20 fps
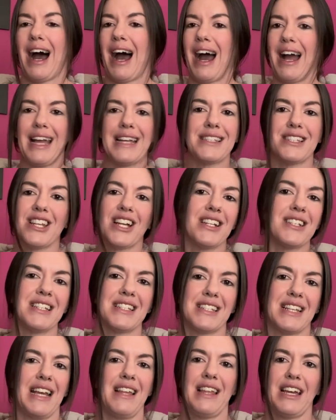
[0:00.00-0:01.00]
it's not to
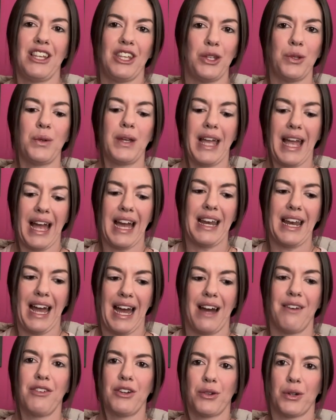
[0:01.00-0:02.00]
say that you can't
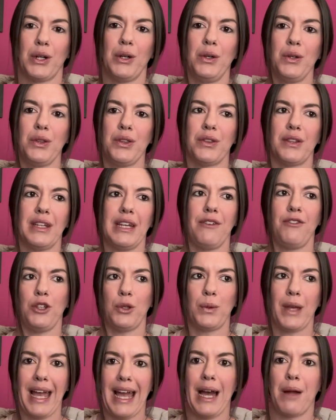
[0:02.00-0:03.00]
have growth if you
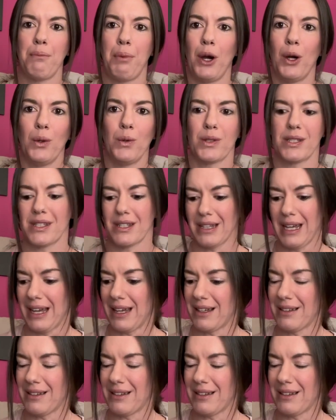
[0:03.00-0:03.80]
can't post like